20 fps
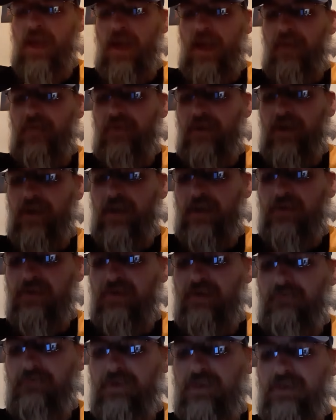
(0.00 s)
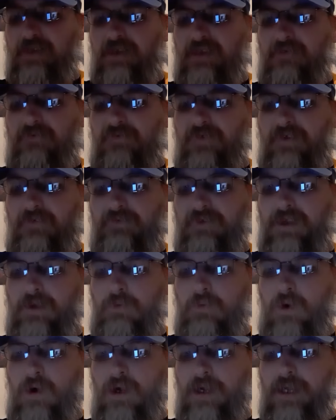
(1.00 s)
And then at
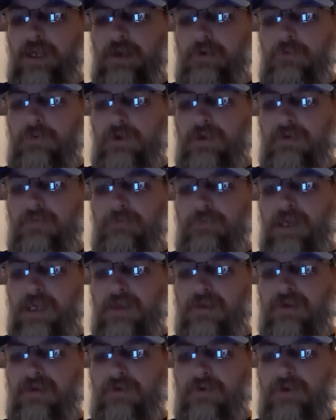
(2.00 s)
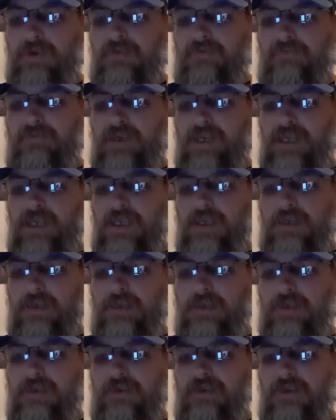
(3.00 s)
17:51, it was Minnesota's Vinny
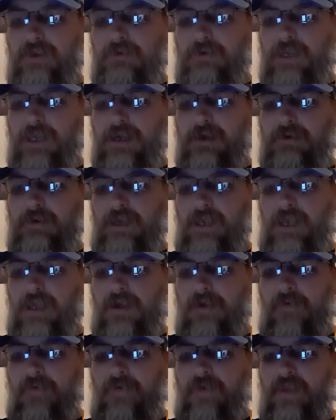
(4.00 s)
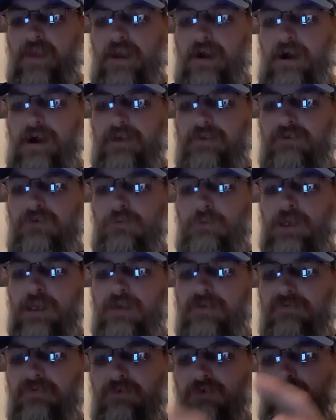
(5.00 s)
Lettieri, 2
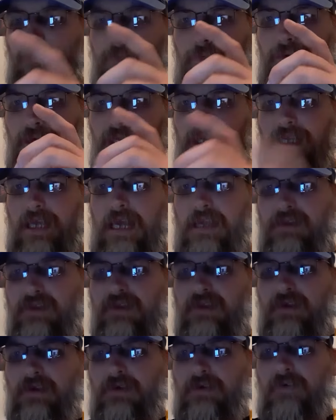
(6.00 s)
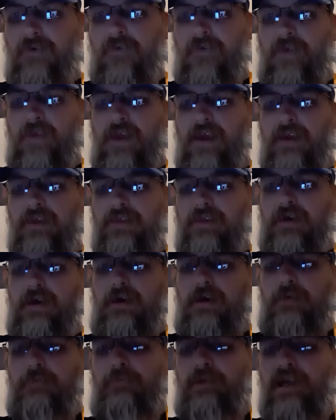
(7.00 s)
minutes for tripping. That's the
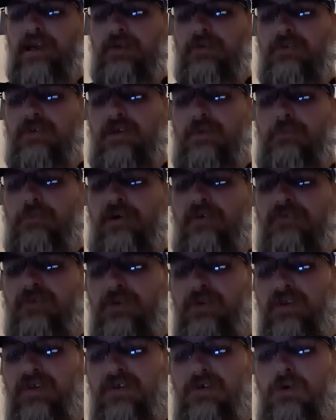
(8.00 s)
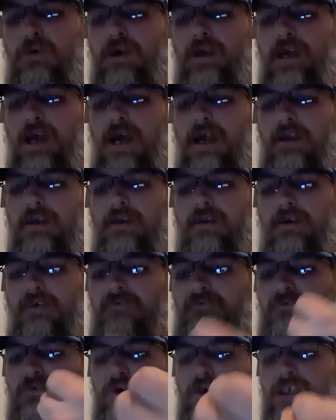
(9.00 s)
penalty Buffalo scored on.
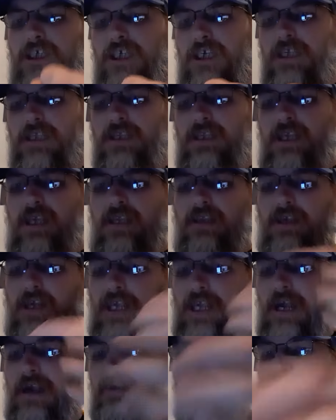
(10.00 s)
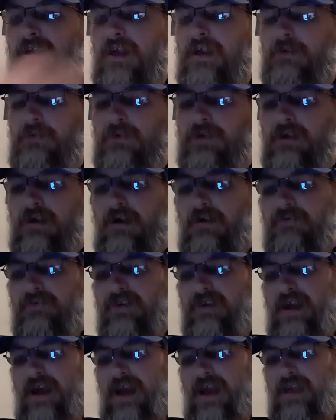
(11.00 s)
Unfortunately, like I said, it was
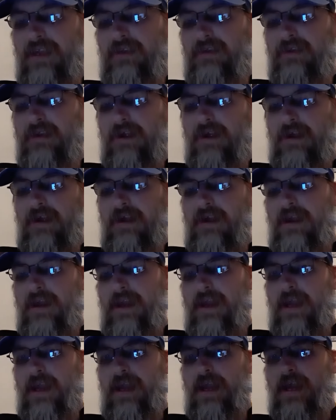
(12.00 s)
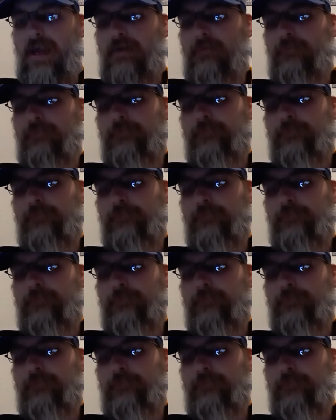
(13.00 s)
offside, and